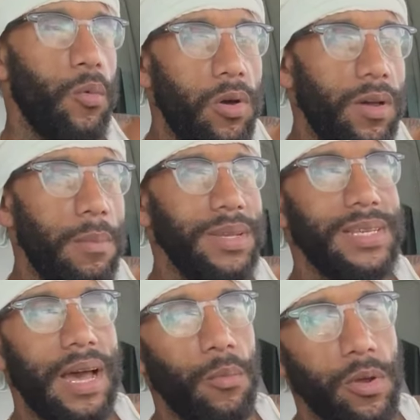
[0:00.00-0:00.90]
will come a
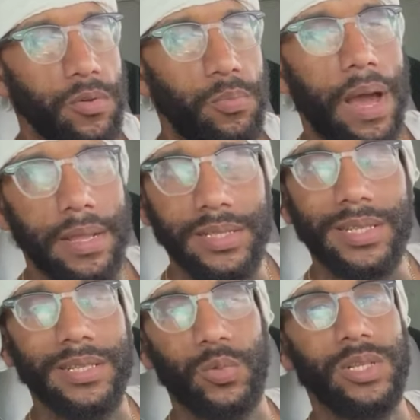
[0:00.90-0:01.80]
time where you probably
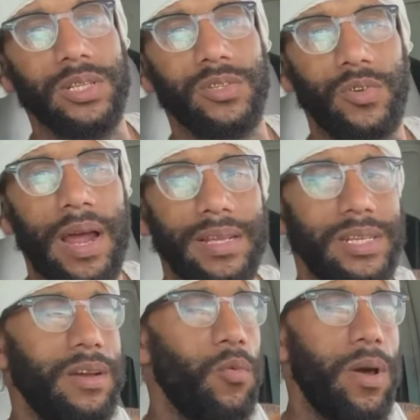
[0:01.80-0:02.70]
should switch your
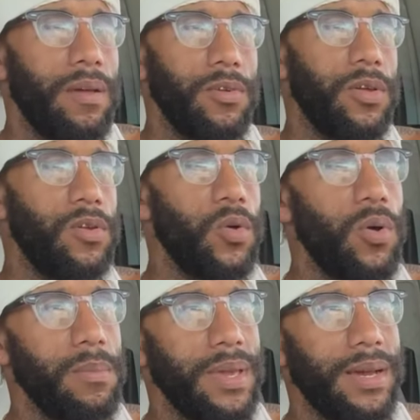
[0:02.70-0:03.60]
strategy of whatever you're
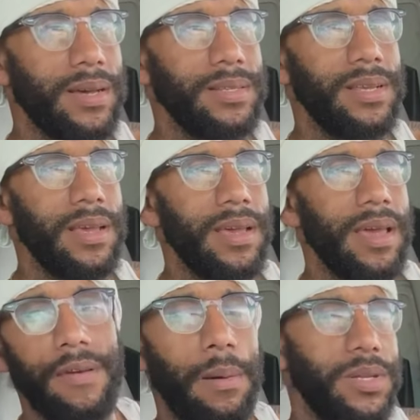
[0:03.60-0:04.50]
doing because
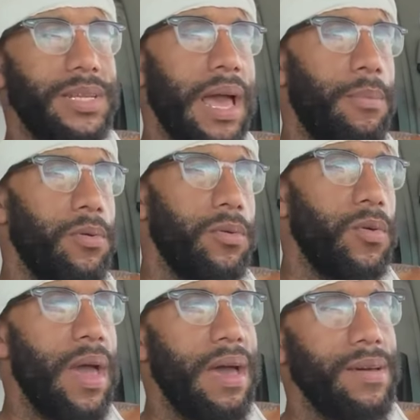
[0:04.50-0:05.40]
if how much capital
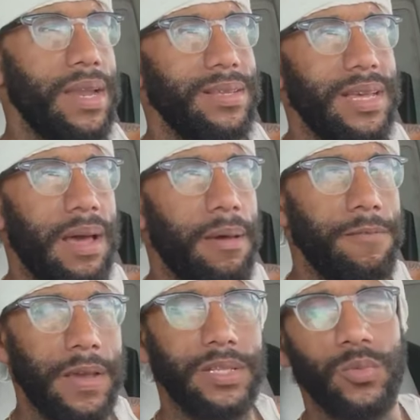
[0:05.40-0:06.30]
you have at the time
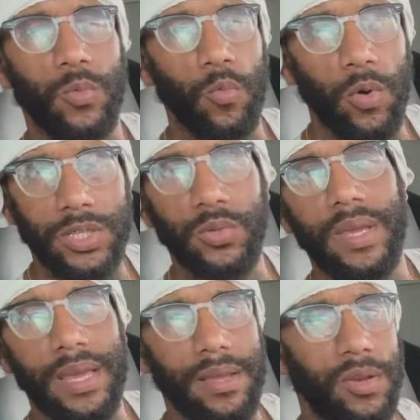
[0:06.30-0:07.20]
affects what you
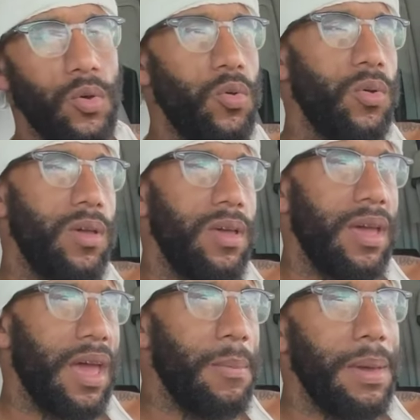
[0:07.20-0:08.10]
can do
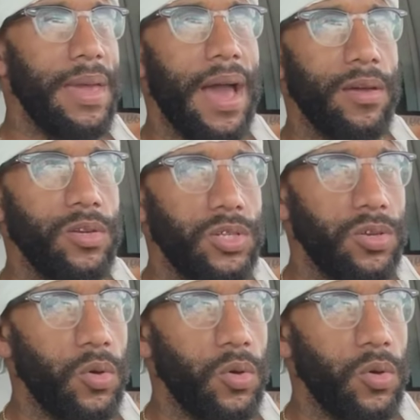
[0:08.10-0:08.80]
and maybe how you should